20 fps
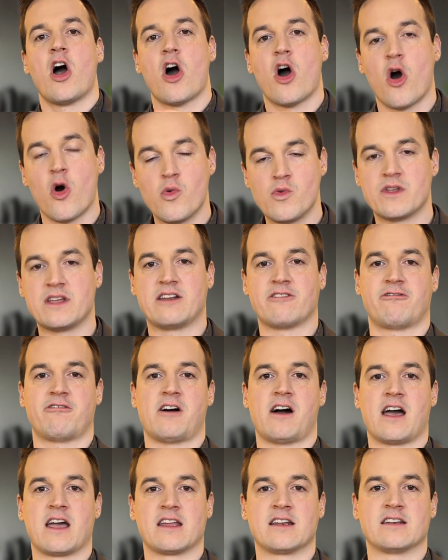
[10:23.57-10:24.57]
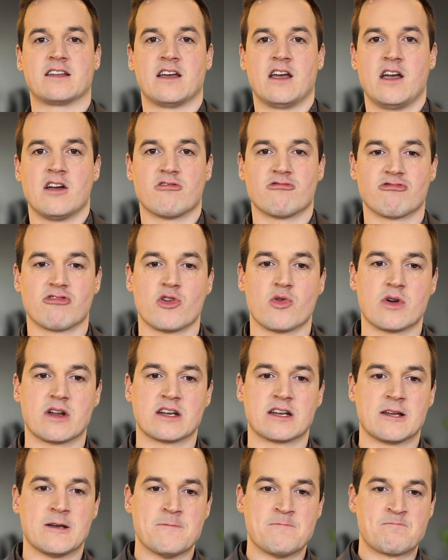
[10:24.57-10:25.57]
only to find
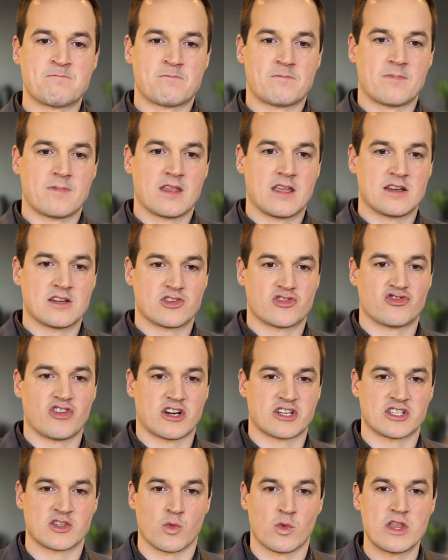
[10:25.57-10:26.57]
ruin and destruction.